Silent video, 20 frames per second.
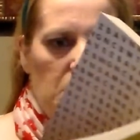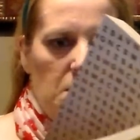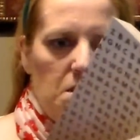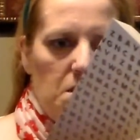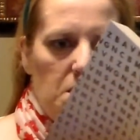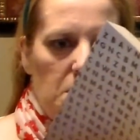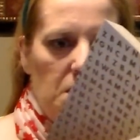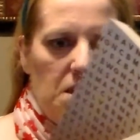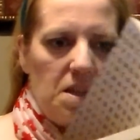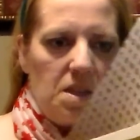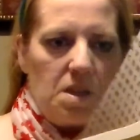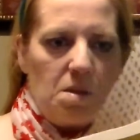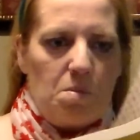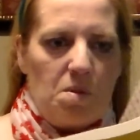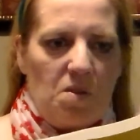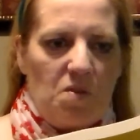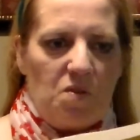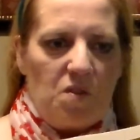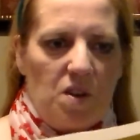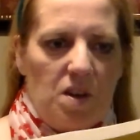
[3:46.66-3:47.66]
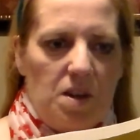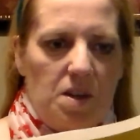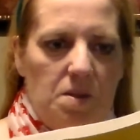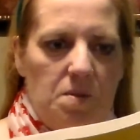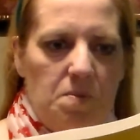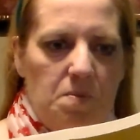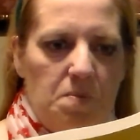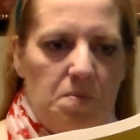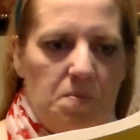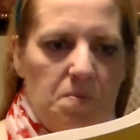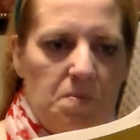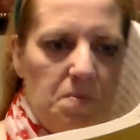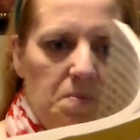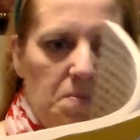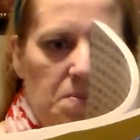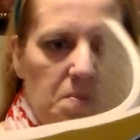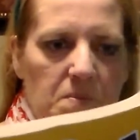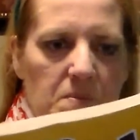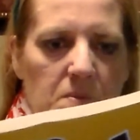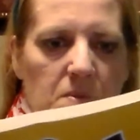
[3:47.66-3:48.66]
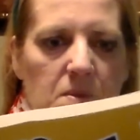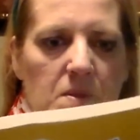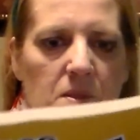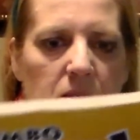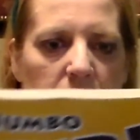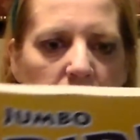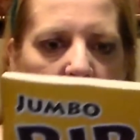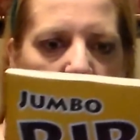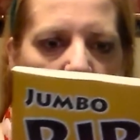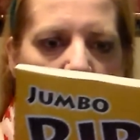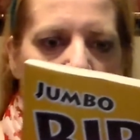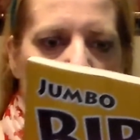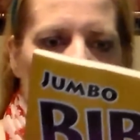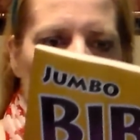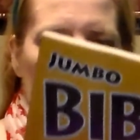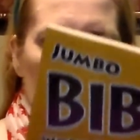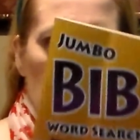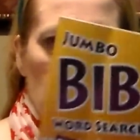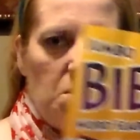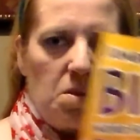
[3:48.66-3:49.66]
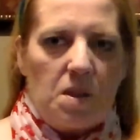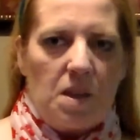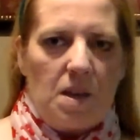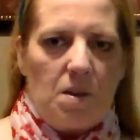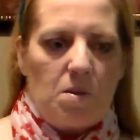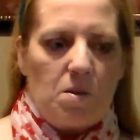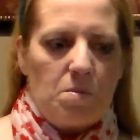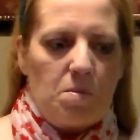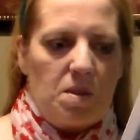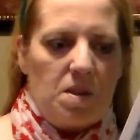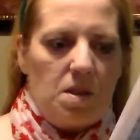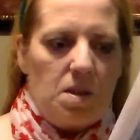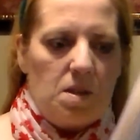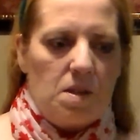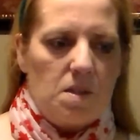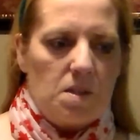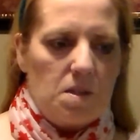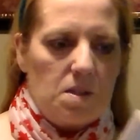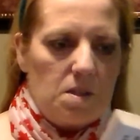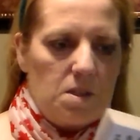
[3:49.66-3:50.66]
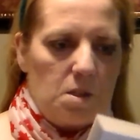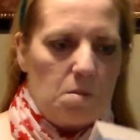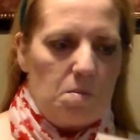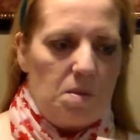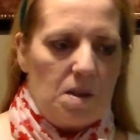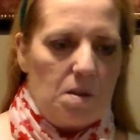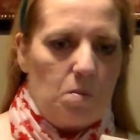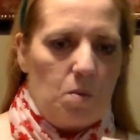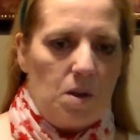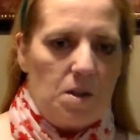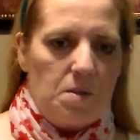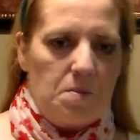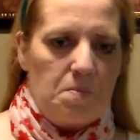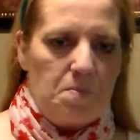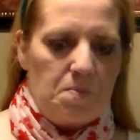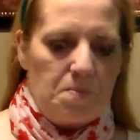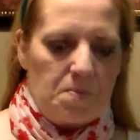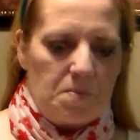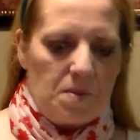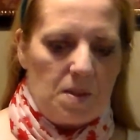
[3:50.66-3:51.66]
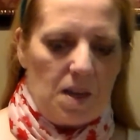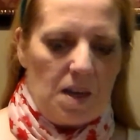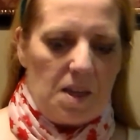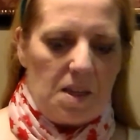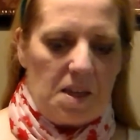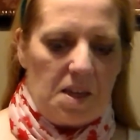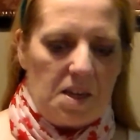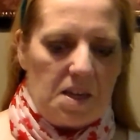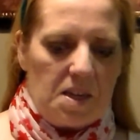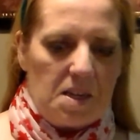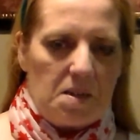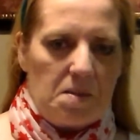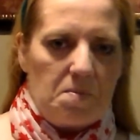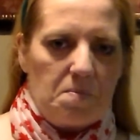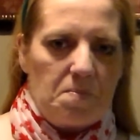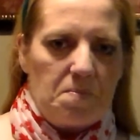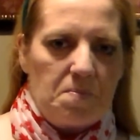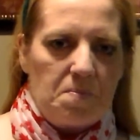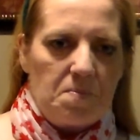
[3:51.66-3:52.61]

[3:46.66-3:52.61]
They look like they'd be fun. So that would be, it's a big one. I like it.